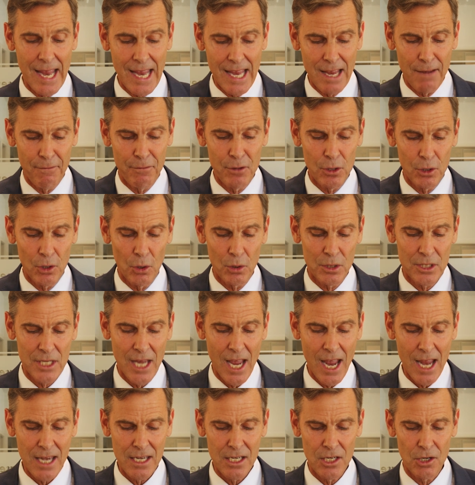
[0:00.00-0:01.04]
If you go
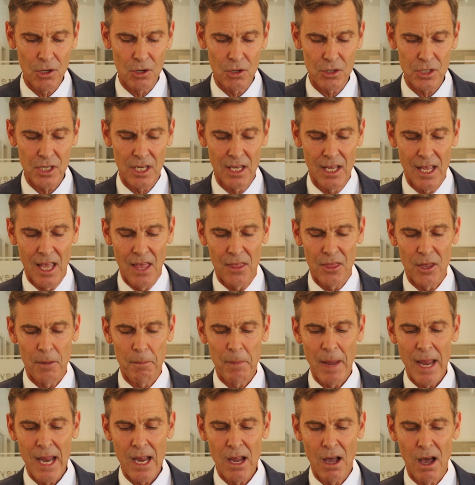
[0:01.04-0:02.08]
ten years, the
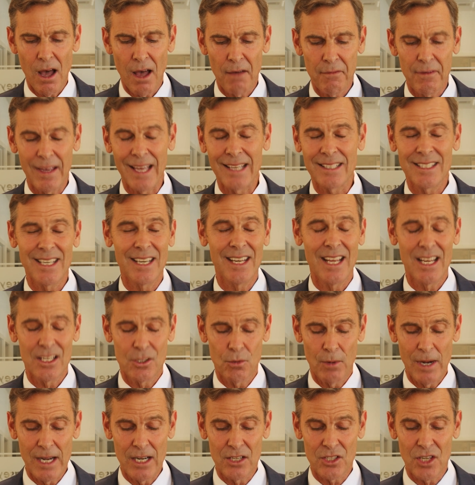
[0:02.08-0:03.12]
payoff at today's
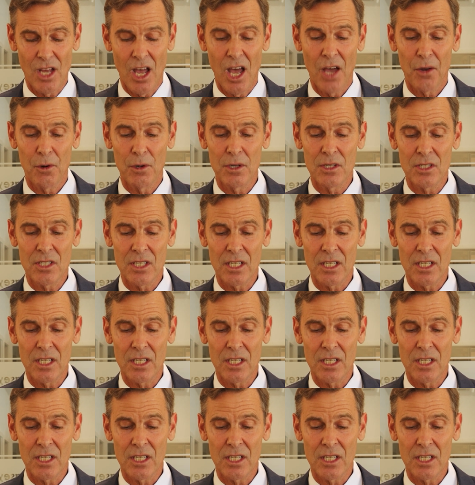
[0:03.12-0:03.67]
rate is one hundred